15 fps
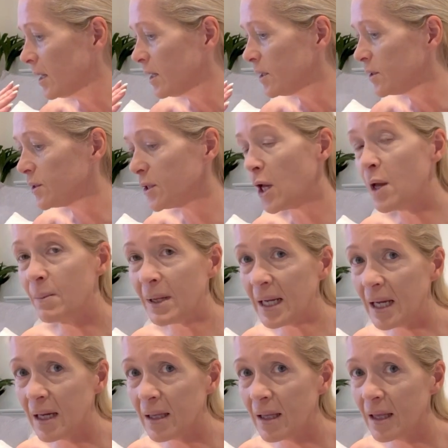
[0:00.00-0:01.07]
so
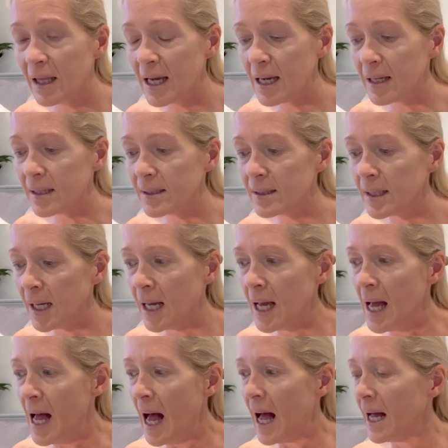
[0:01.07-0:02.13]
many other things.
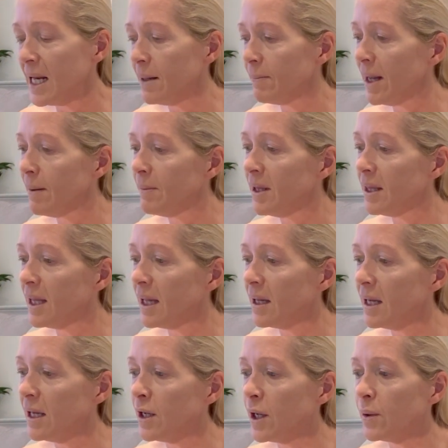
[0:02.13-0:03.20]
And it made me
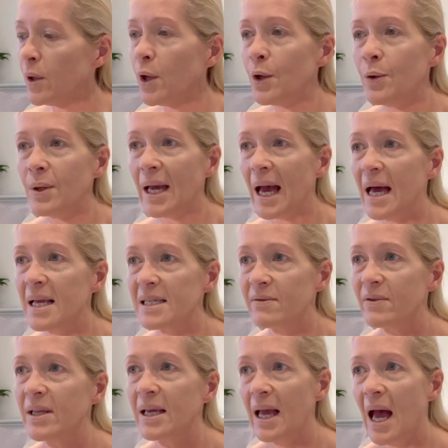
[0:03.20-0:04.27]
think, who cares
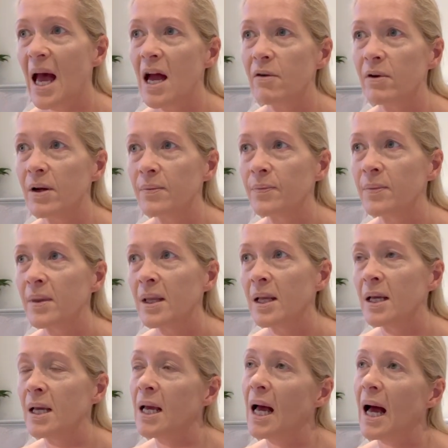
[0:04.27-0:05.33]
for the carer?
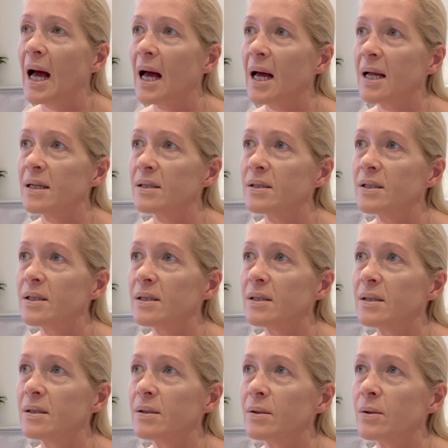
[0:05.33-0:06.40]
And
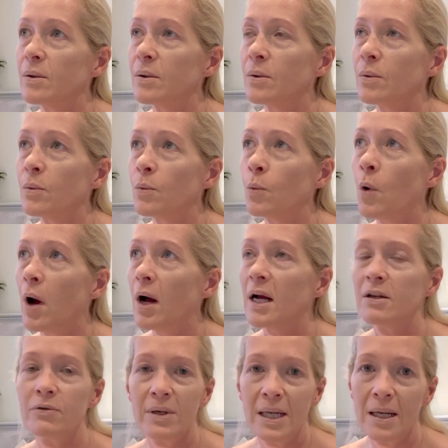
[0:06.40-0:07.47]
what
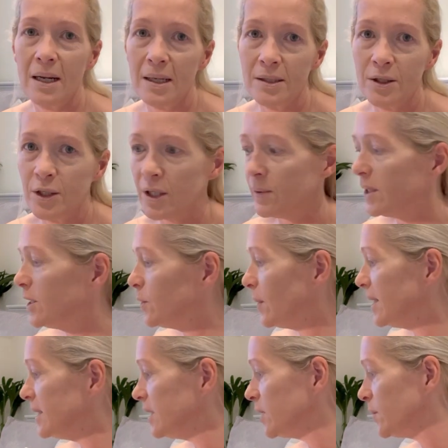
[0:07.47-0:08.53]
I'd really like to do in
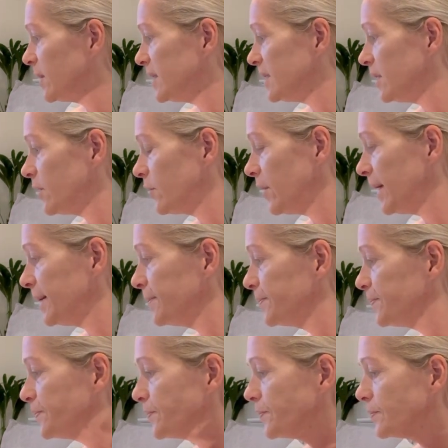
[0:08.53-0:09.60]
2023.
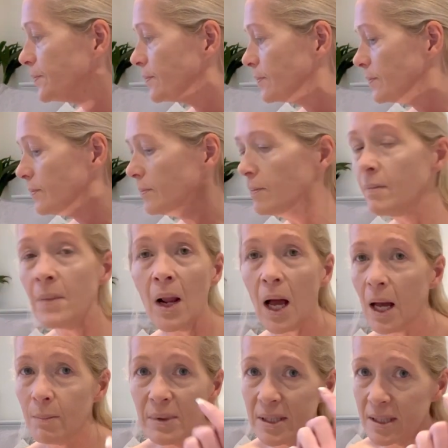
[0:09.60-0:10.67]

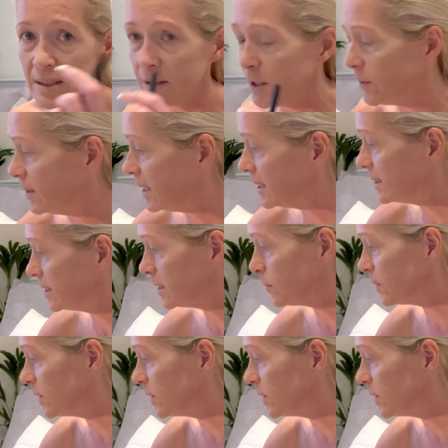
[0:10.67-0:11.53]
I must do this as we